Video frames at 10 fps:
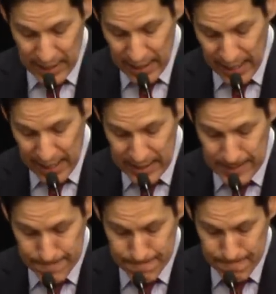
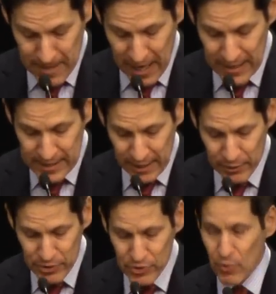And I'll tell
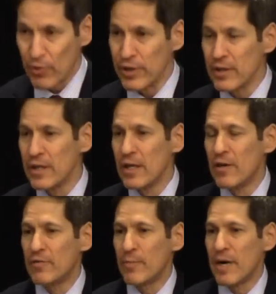you a story
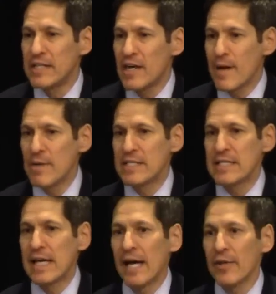from my time as
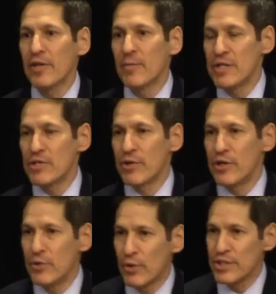health commissioner in
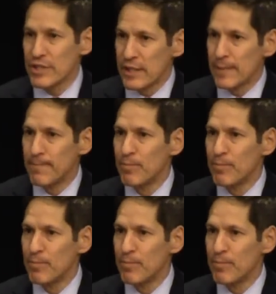New York City.